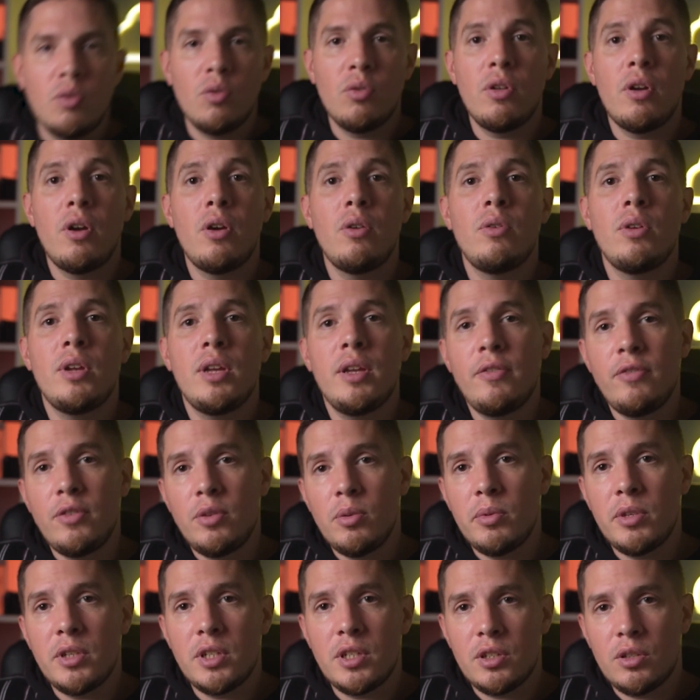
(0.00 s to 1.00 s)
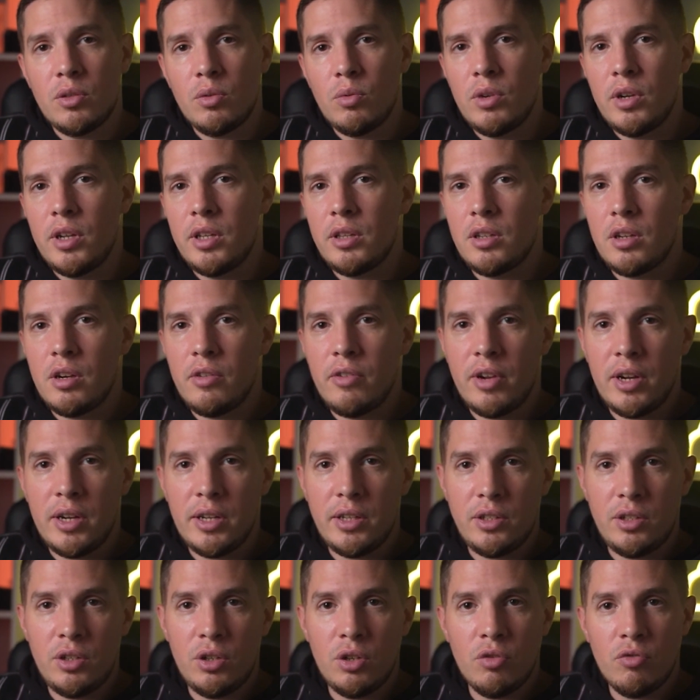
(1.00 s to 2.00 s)
Although, if you install it
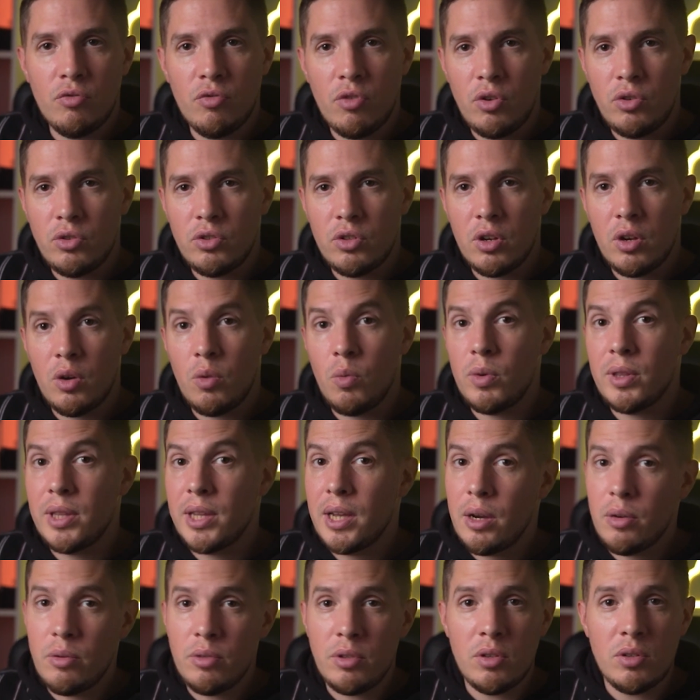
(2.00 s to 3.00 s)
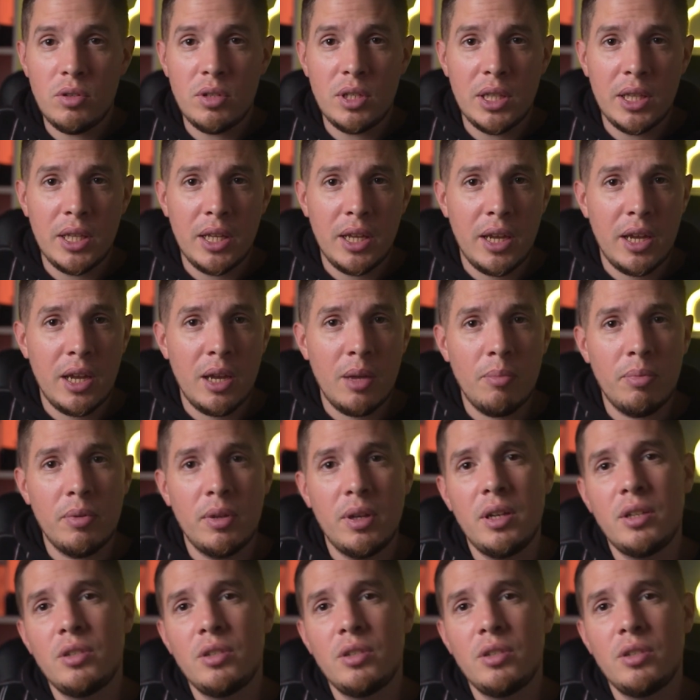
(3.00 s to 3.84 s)
directly to your router without using the app,